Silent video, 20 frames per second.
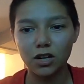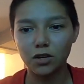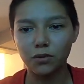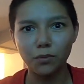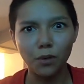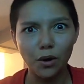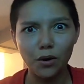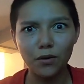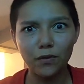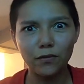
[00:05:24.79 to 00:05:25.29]

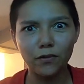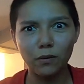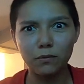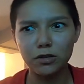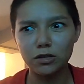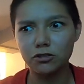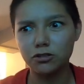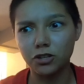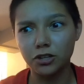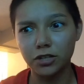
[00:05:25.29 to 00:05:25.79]
Grow from
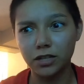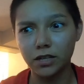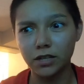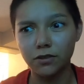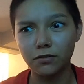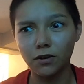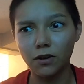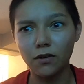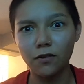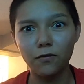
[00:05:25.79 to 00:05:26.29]
your journey.
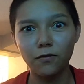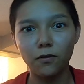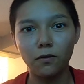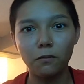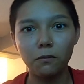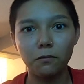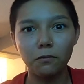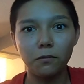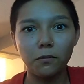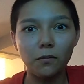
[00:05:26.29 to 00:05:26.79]
Grow
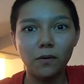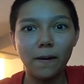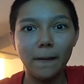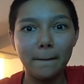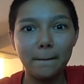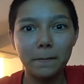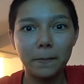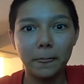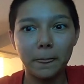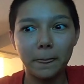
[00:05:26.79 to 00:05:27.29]
from what